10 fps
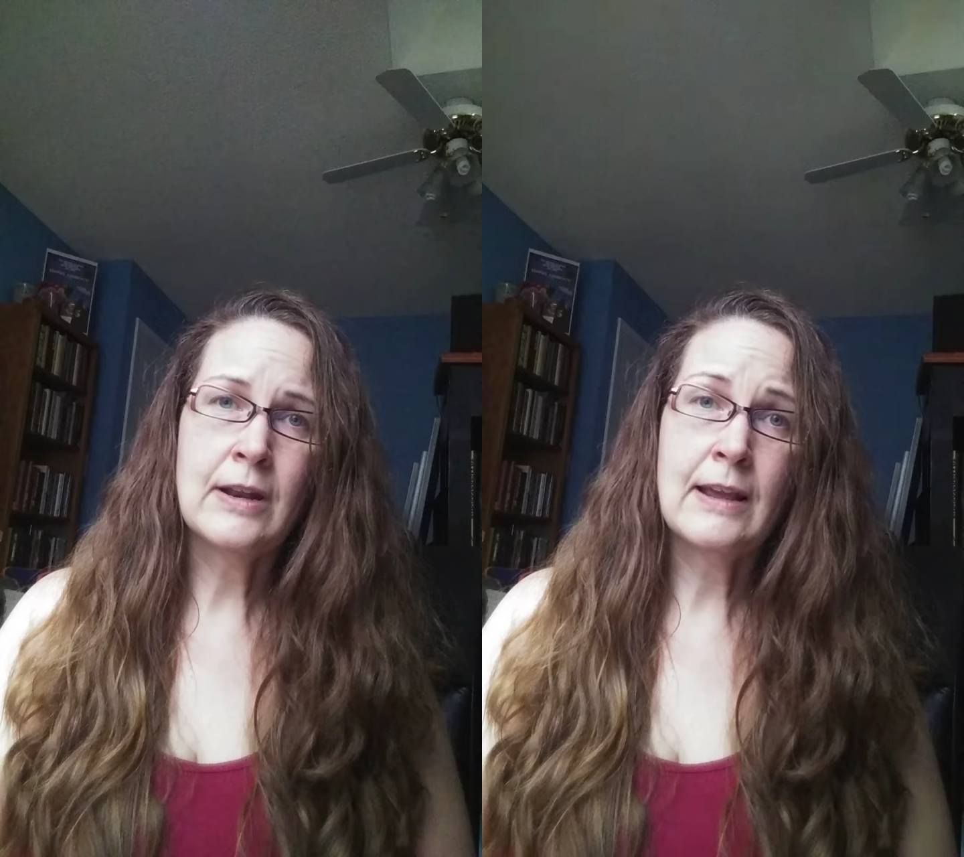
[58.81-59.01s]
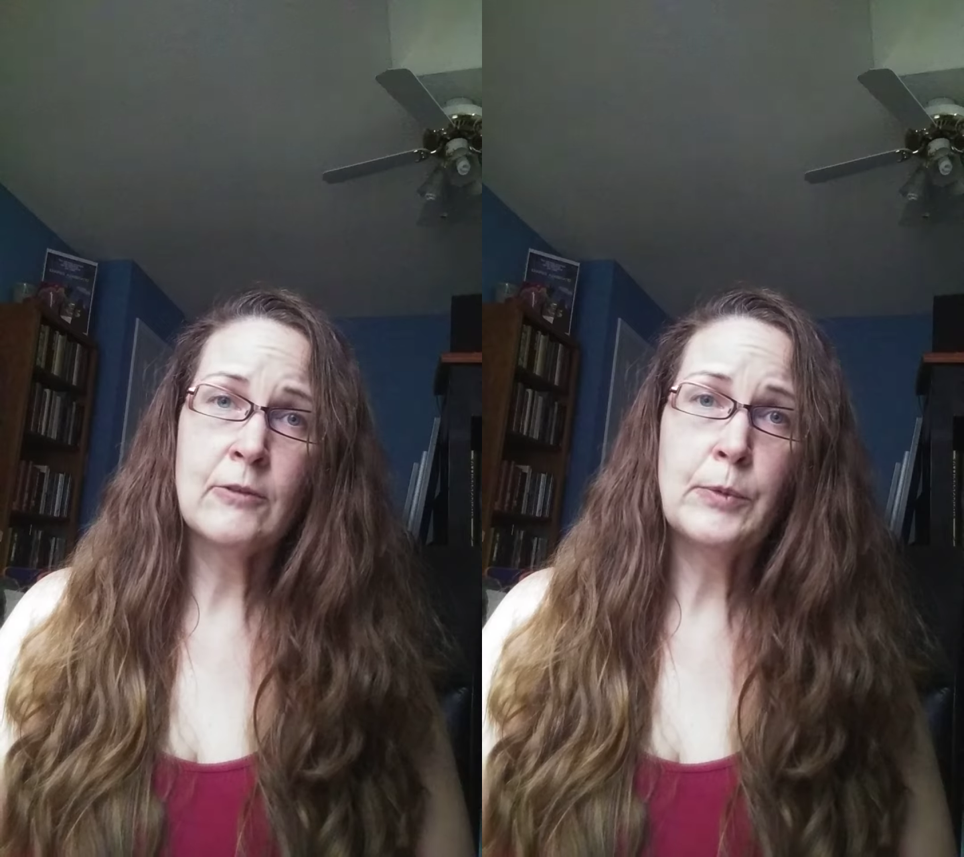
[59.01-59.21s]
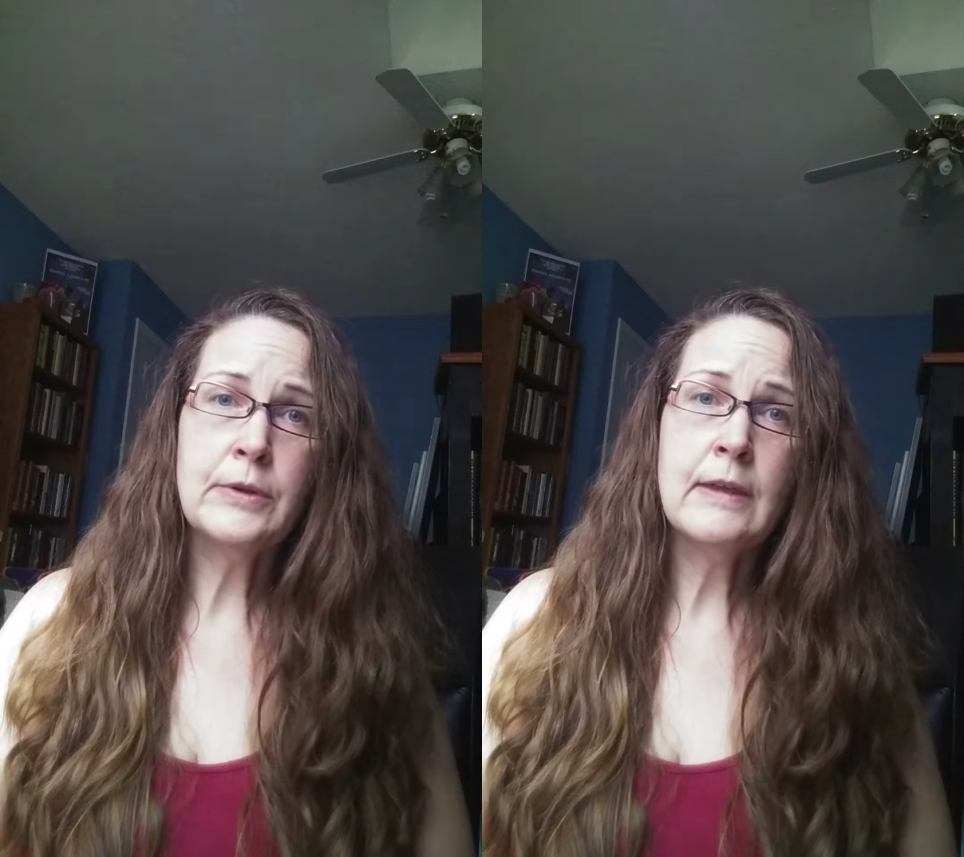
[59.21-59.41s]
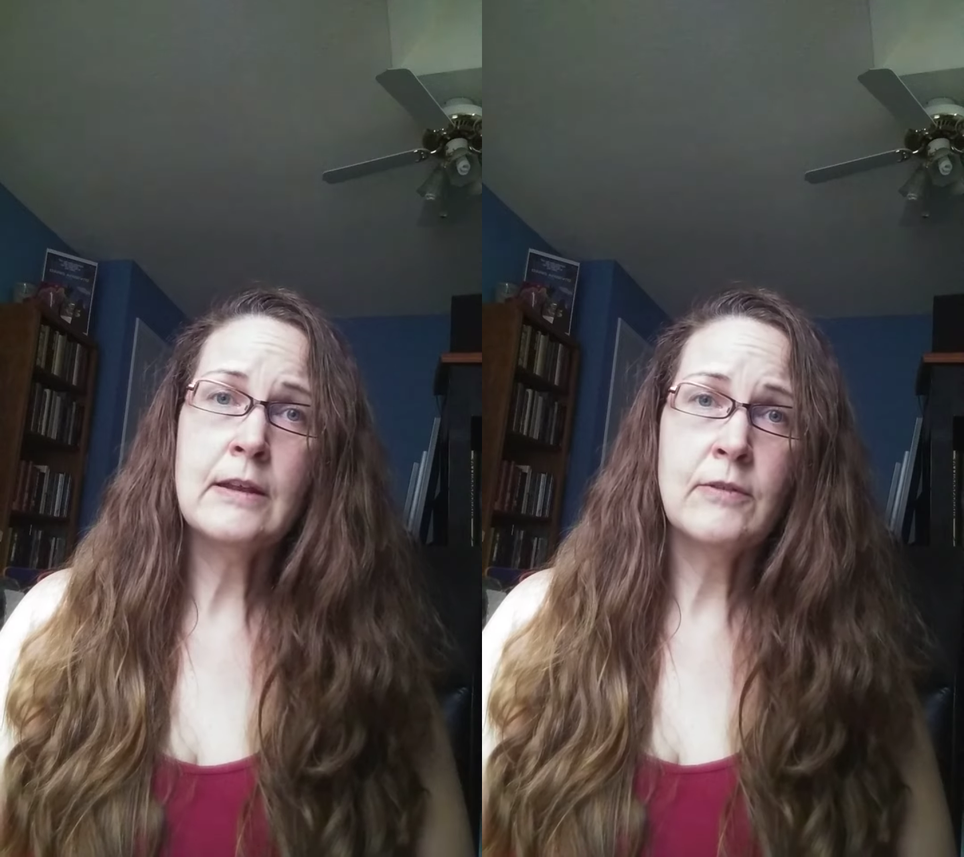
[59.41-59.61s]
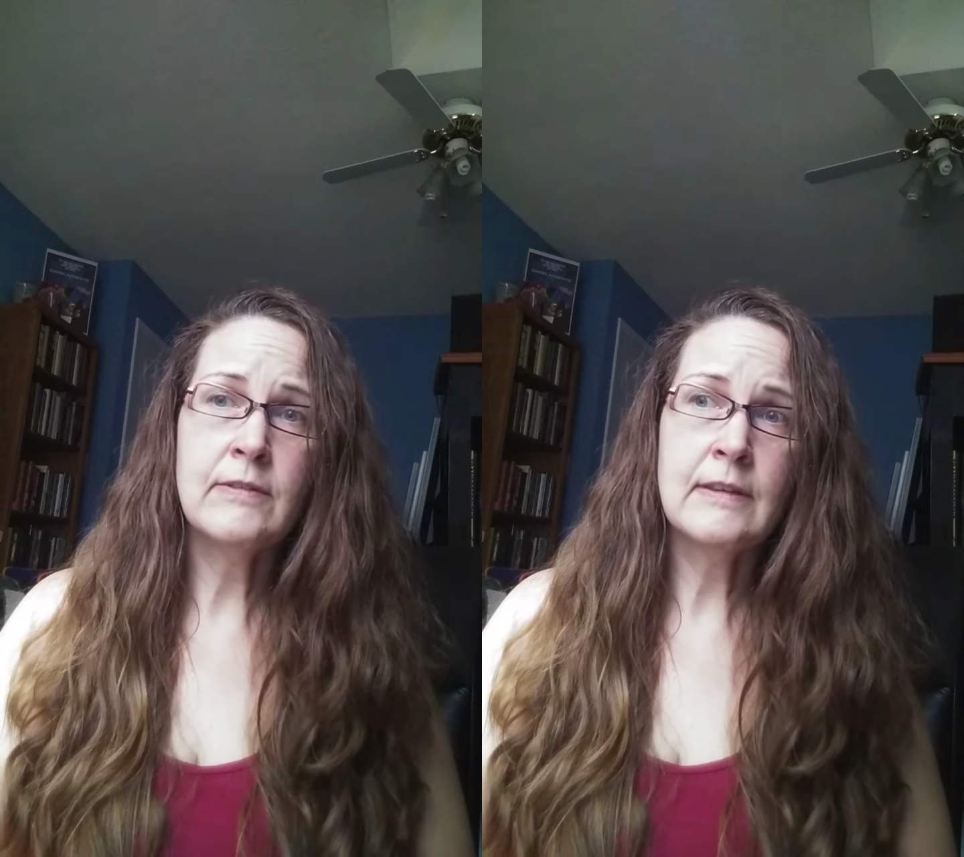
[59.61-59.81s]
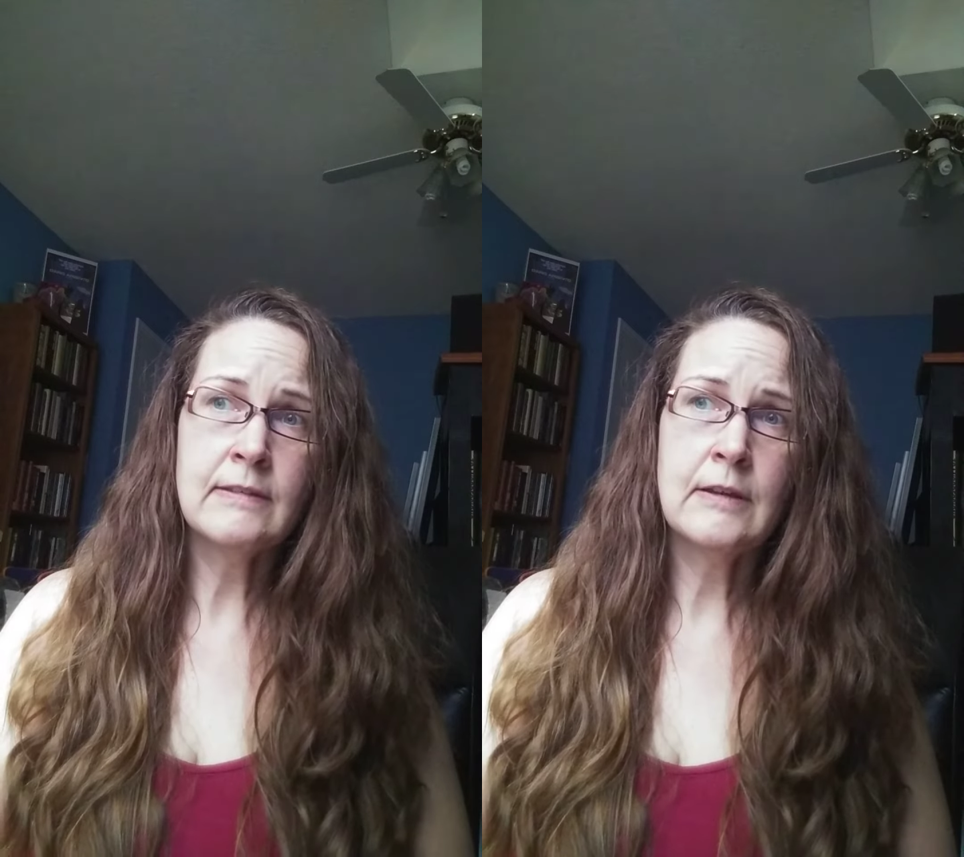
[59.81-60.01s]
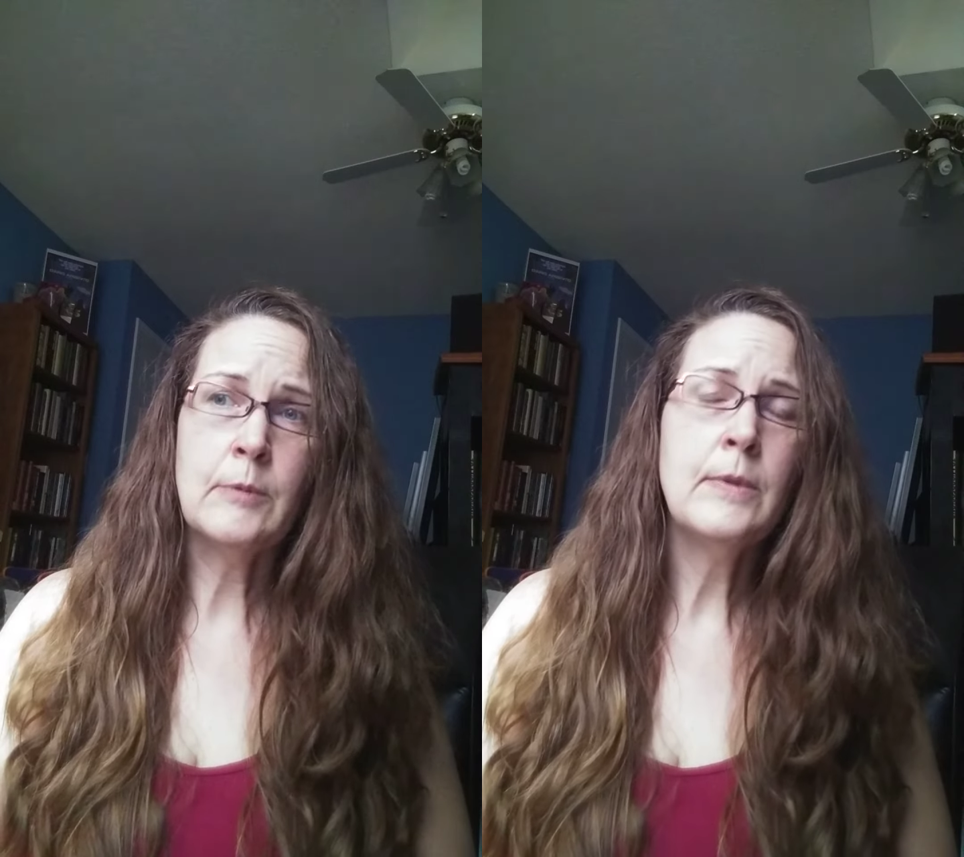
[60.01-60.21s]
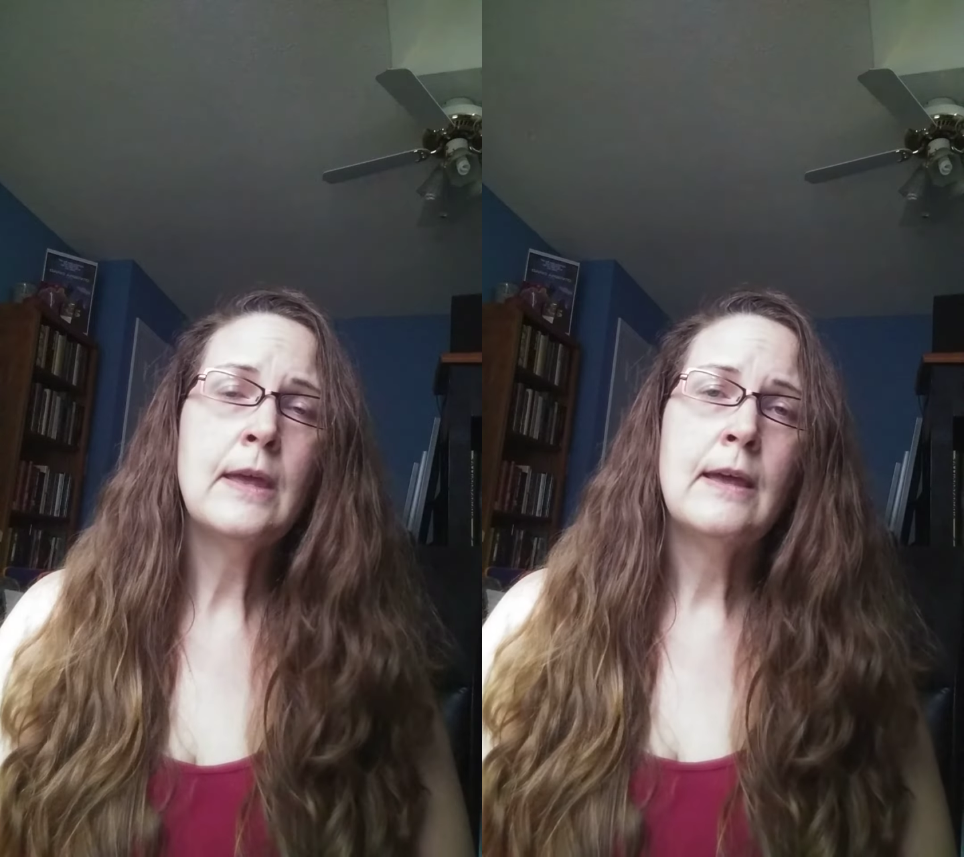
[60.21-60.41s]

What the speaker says: exploitative system